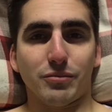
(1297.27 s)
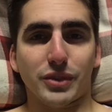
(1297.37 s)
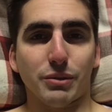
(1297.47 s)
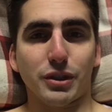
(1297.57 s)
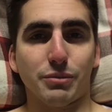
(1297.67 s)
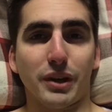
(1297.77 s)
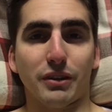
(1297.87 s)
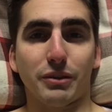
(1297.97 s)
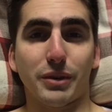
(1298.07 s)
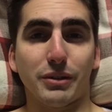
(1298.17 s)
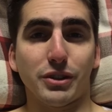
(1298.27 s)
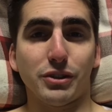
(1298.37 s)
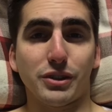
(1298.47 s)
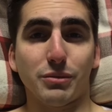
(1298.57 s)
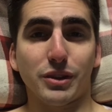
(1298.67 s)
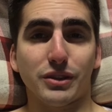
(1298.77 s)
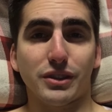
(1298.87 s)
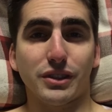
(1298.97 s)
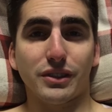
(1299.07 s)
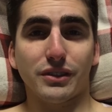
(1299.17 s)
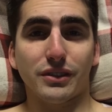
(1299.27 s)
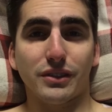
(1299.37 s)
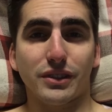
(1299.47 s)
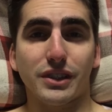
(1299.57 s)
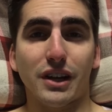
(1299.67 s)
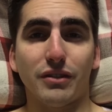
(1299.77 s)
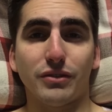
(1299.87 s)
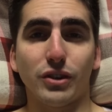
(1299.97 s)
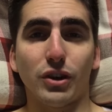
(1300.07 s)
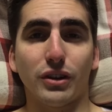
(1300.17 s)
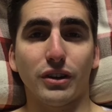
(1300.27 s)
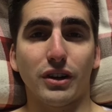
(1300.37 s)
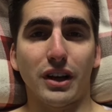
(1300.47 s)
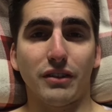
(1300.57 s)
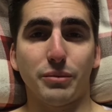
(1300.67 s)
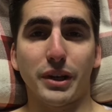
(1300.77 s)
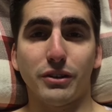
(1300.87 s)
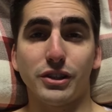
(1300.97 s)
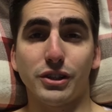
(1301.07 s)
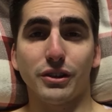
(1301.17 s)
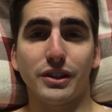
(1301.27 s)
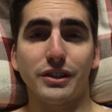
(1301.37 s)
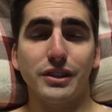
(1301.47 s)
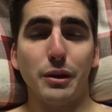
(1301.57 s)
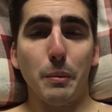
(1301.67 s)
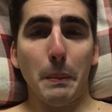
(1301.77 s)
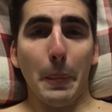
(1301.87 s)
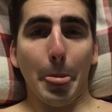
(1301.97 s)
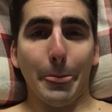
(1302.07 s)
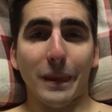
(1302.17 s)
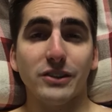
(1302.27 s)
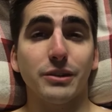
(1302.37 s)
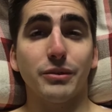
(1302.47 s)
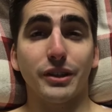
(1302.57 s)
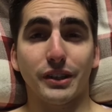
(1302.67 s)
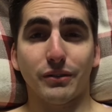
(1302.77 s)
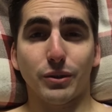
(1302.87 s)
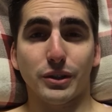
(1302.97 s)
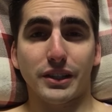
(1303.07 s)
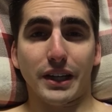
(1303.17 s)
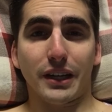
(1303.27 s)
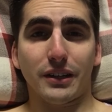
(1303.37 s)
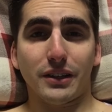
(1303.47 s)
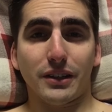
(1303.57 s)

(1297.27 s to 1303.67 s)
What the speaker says: so much better. I'm gonna be able to do so much stuff longer. I'll have better endurance, so I'm really looking forward to that.